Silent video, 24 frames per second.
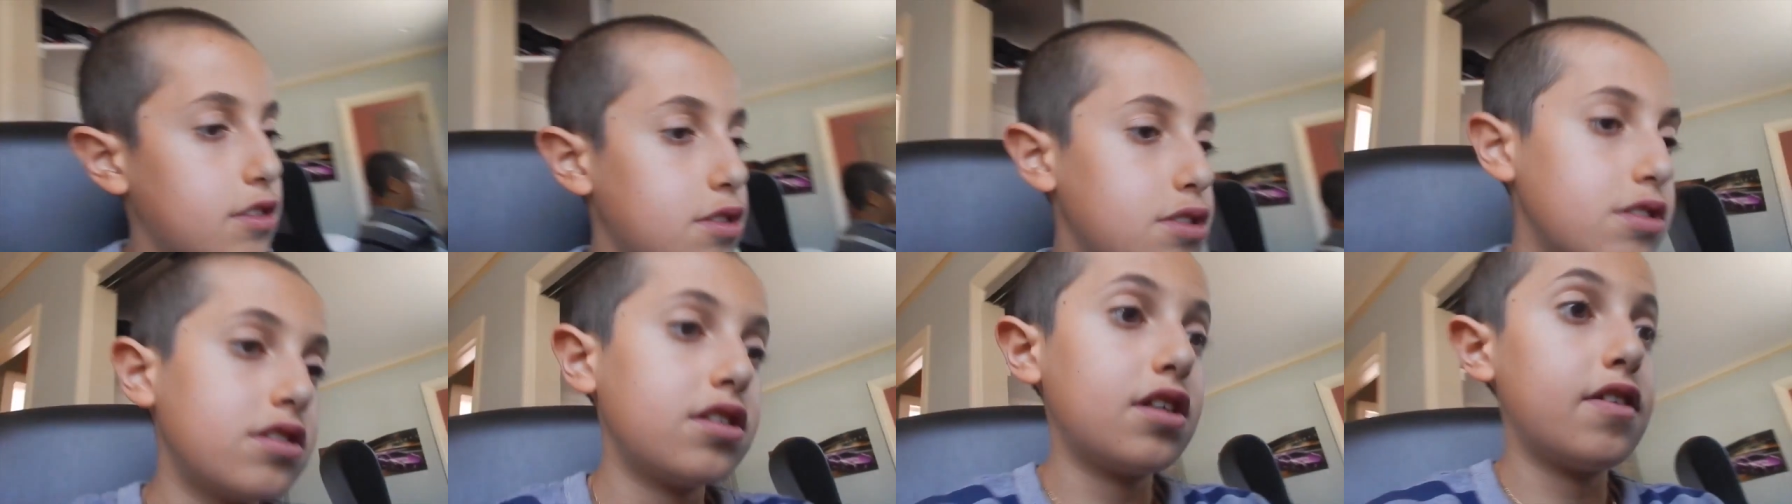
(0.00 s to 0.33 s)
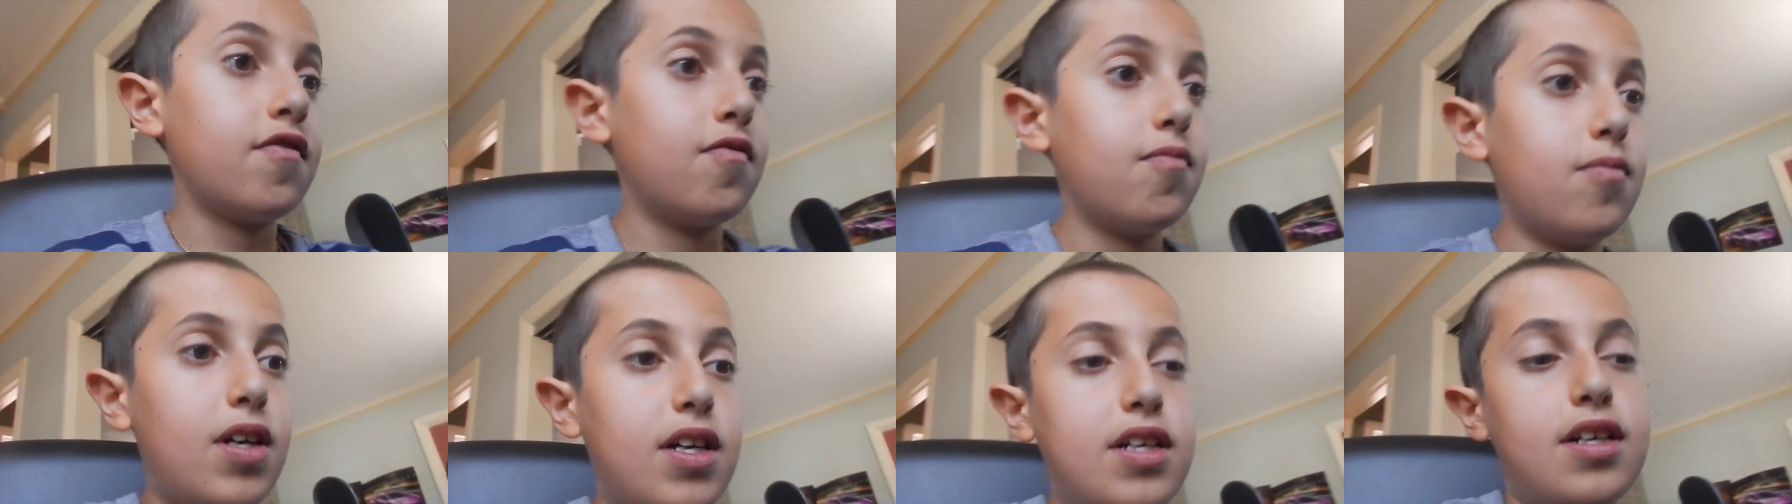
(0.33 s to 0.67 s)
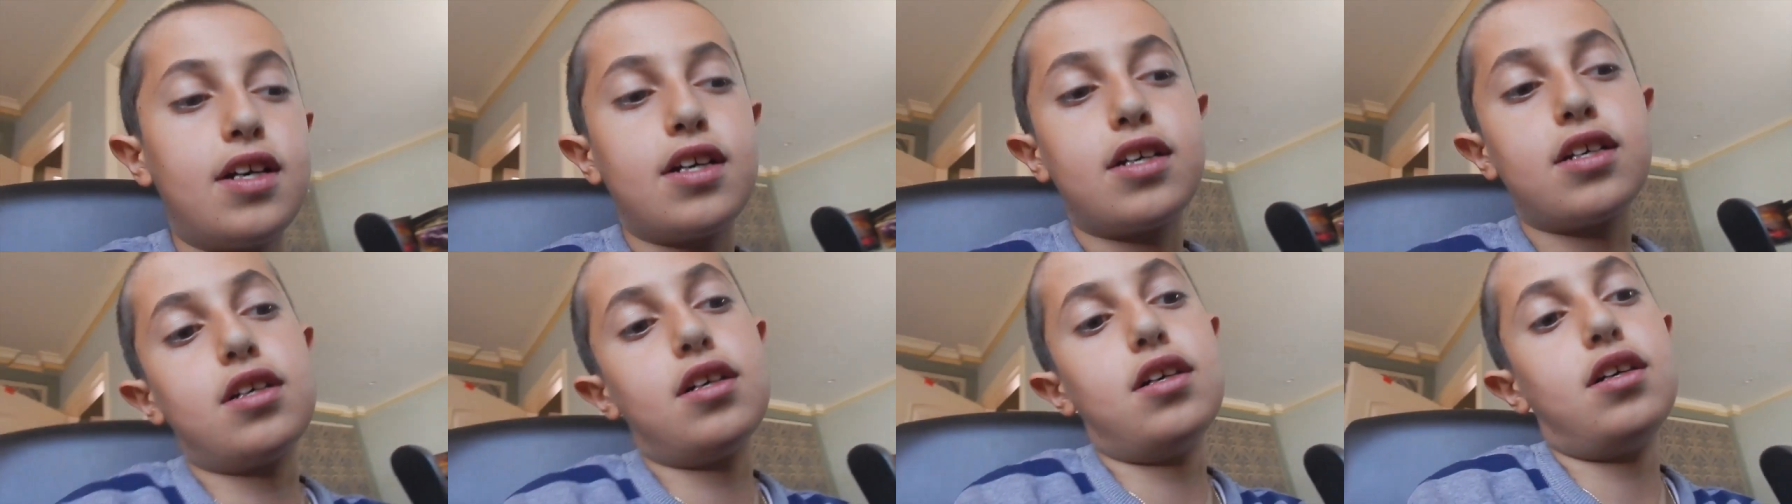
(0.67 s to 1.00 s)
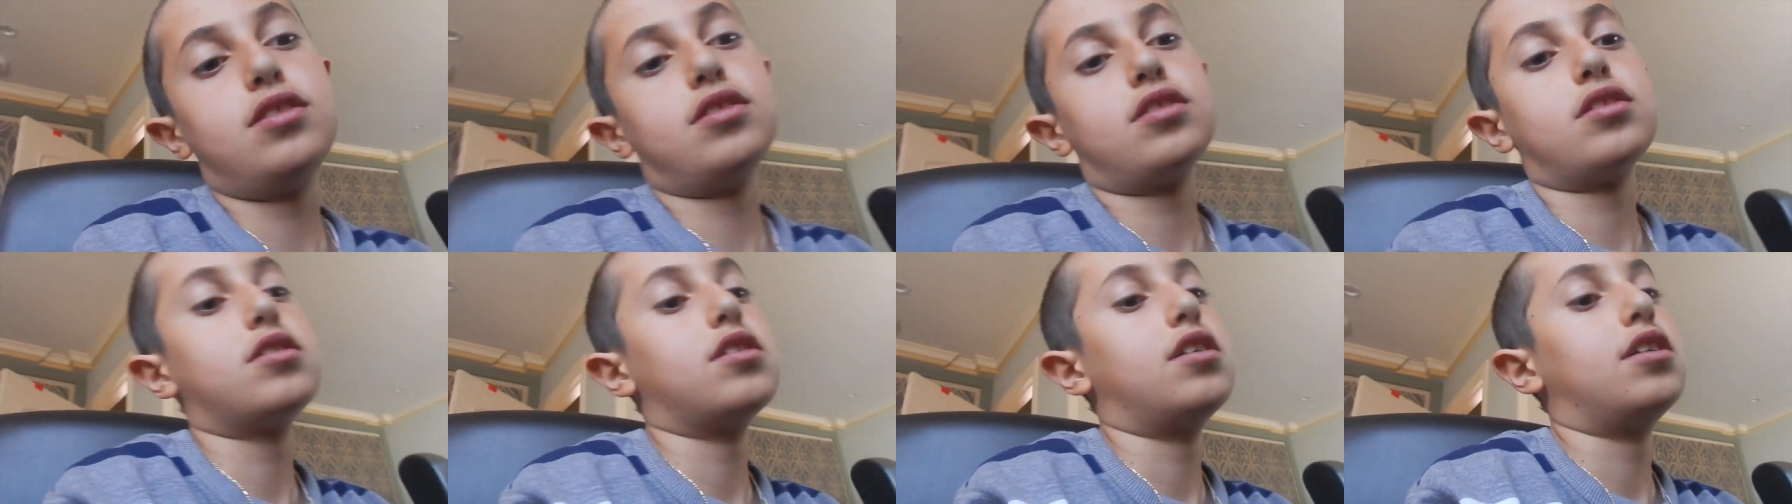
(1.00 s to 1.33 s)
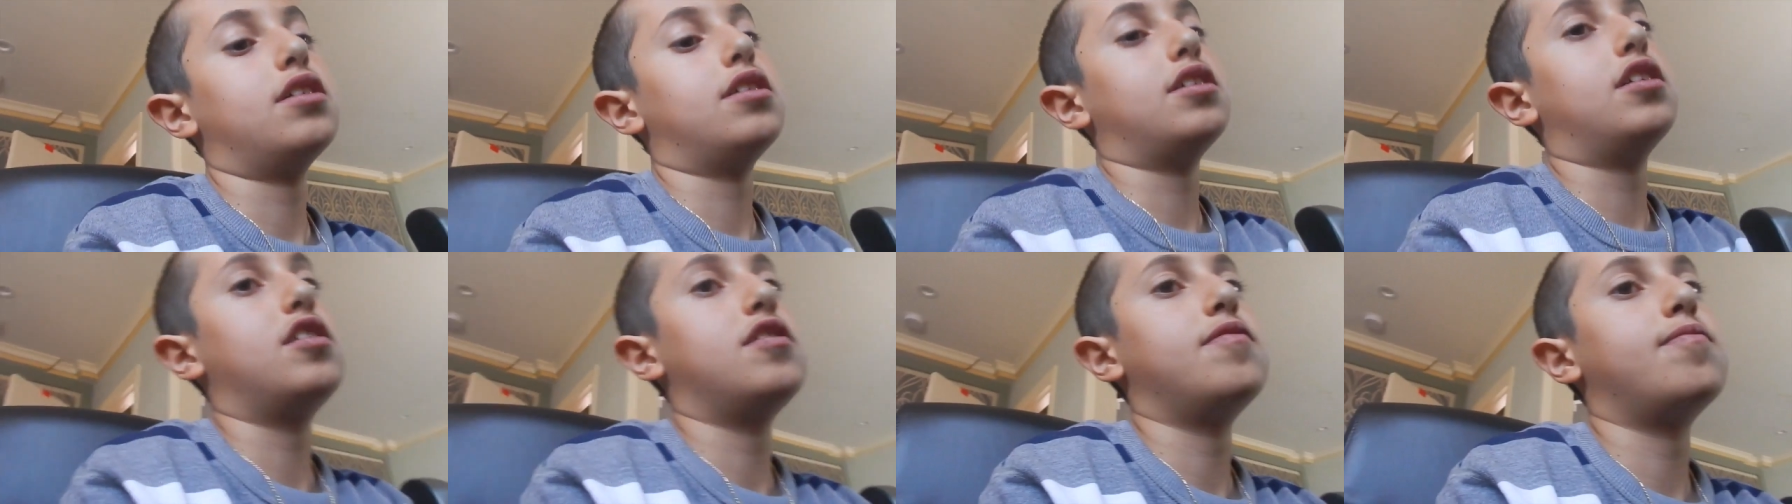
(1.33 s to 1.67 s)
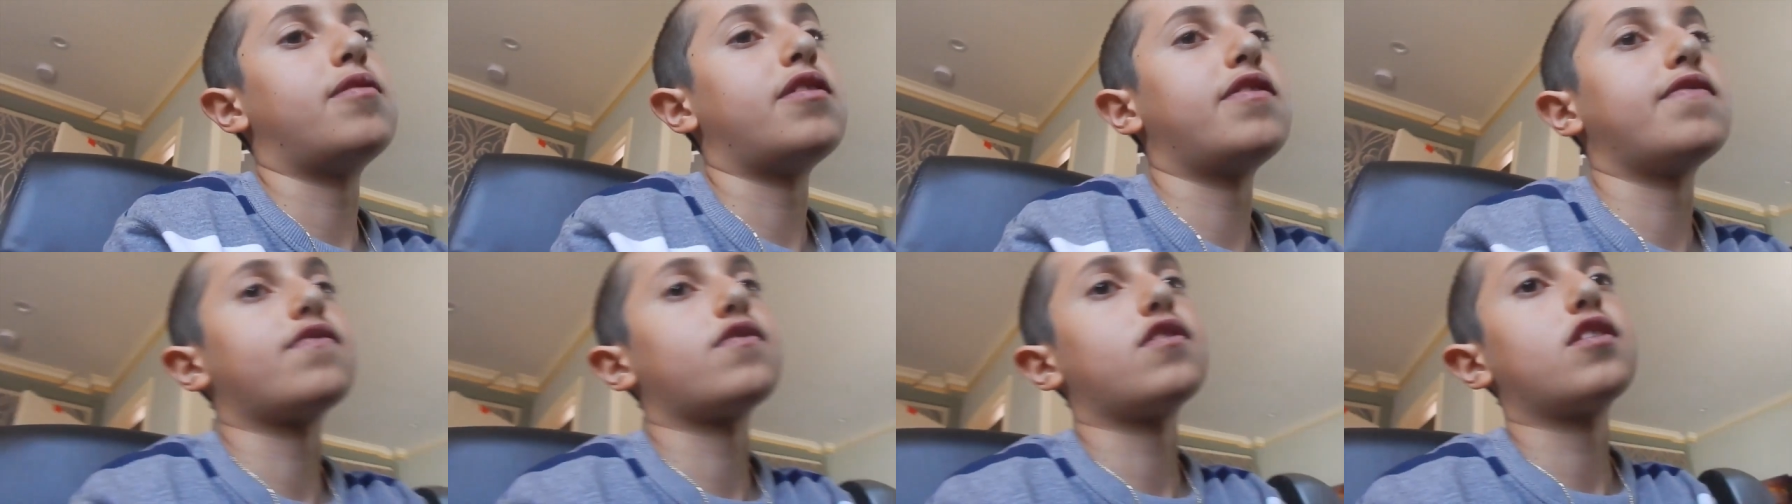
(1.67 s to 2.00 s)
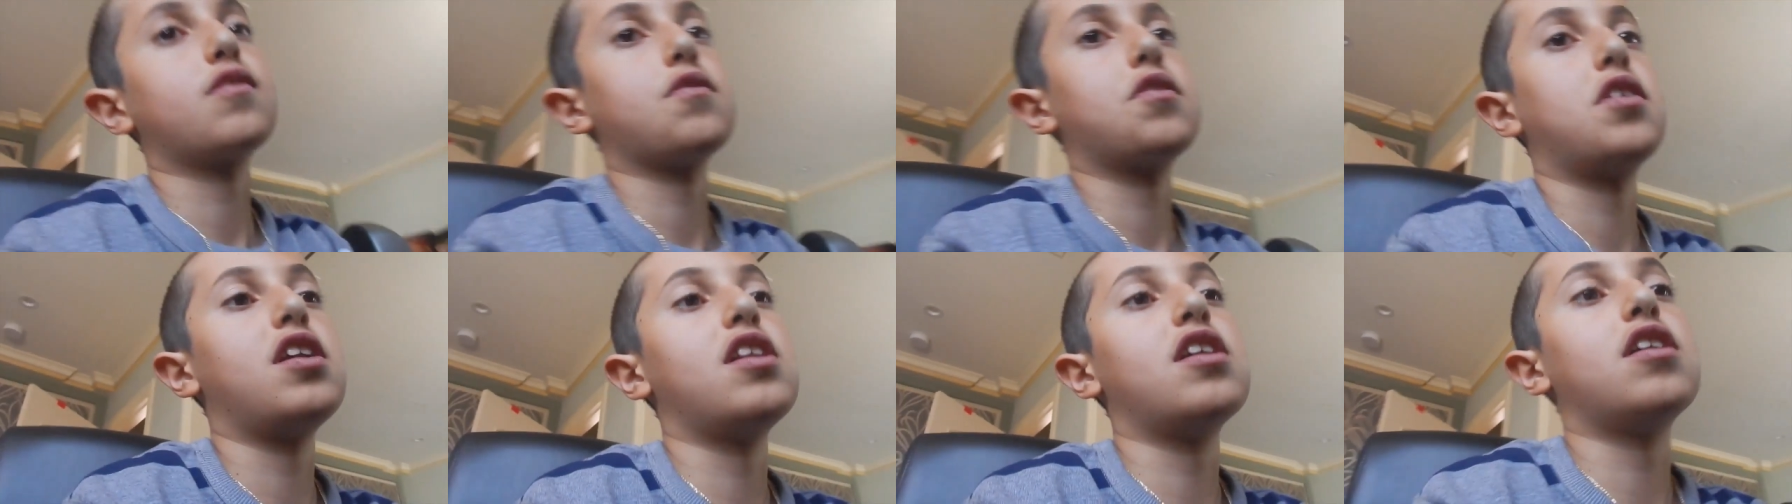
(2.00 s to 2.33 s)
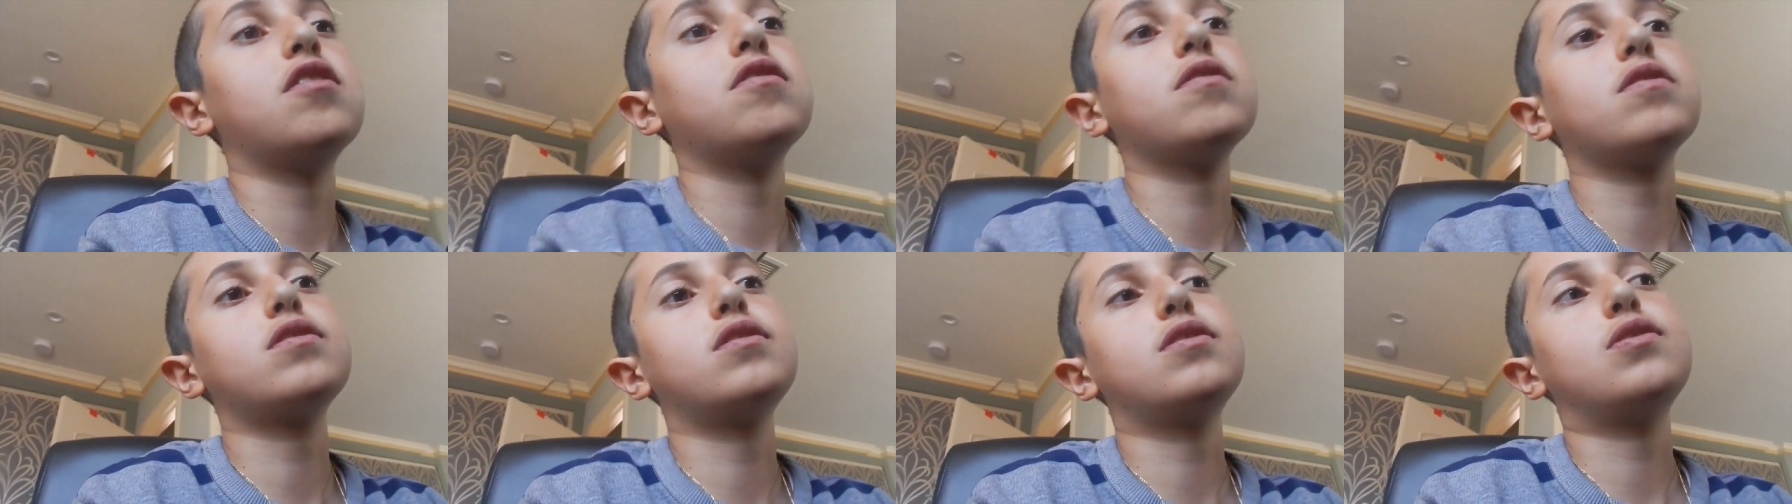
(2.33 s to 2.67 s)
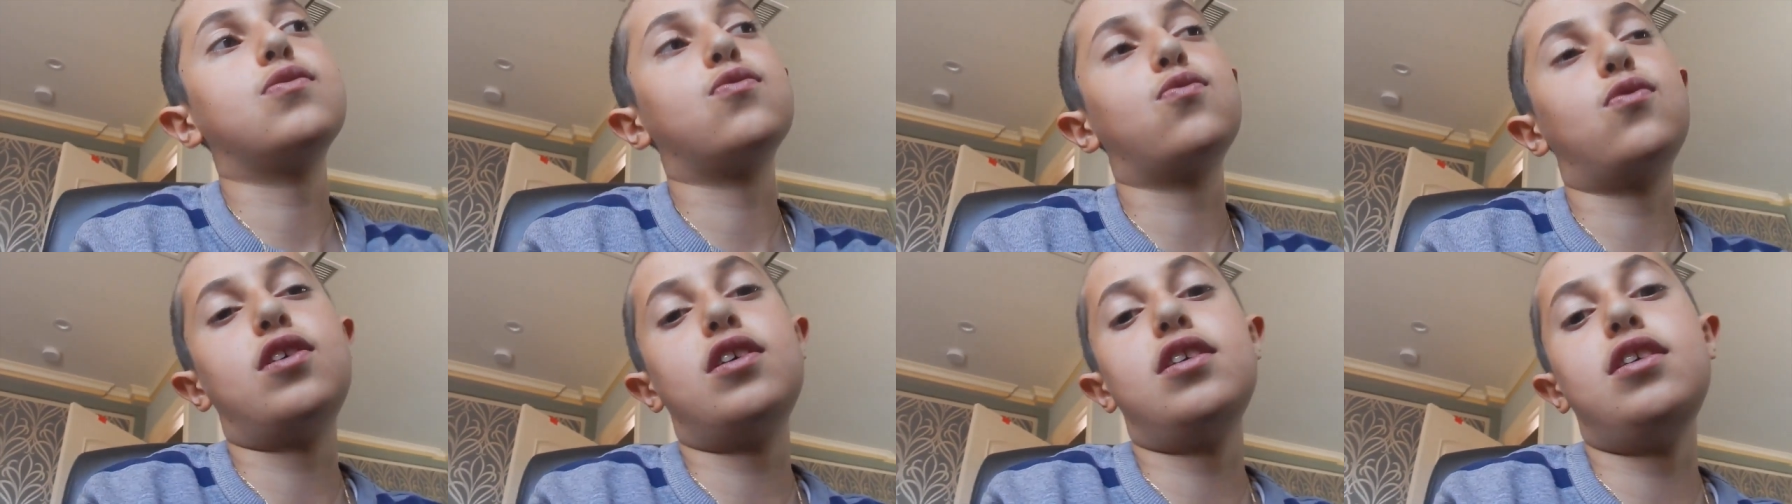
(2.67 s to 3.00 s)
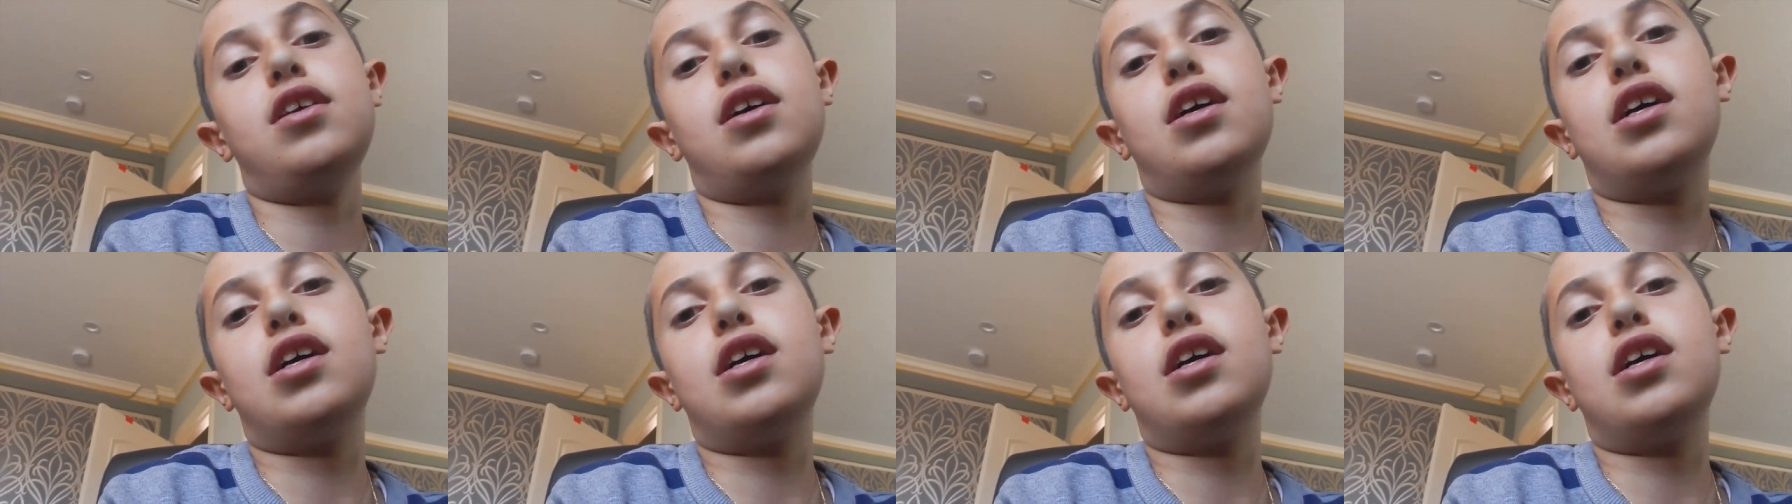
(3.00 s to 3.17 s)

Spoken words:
Actually, never mind. I can't edit my vlog right now because one,